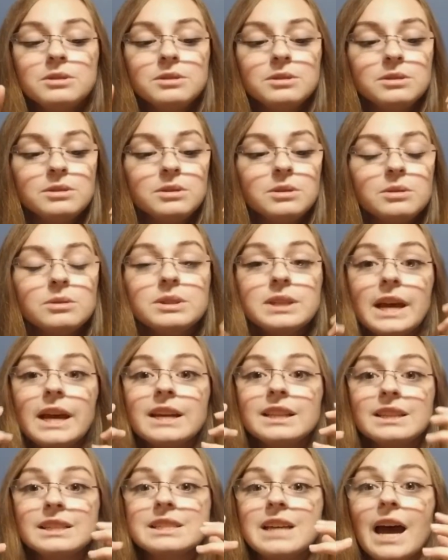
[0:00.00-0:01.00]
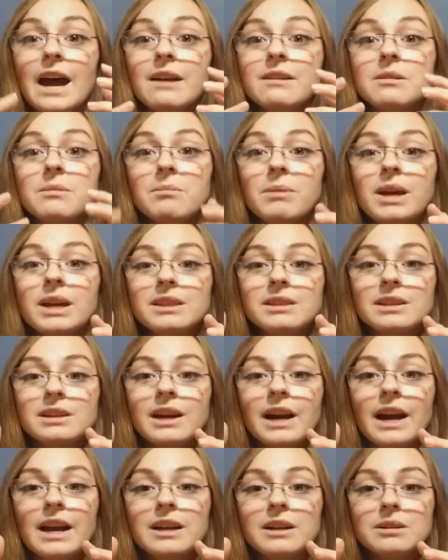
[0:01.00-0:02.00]
do take the time to make their
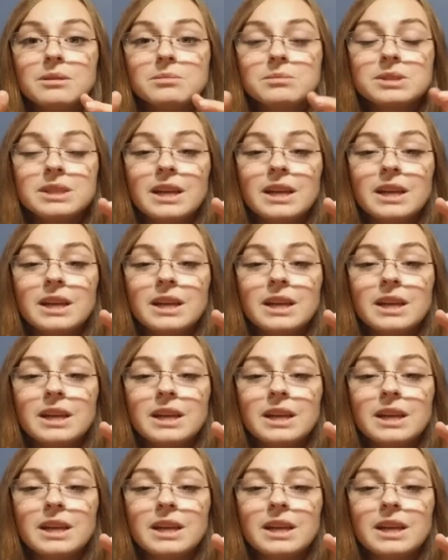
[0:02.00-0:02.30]
items,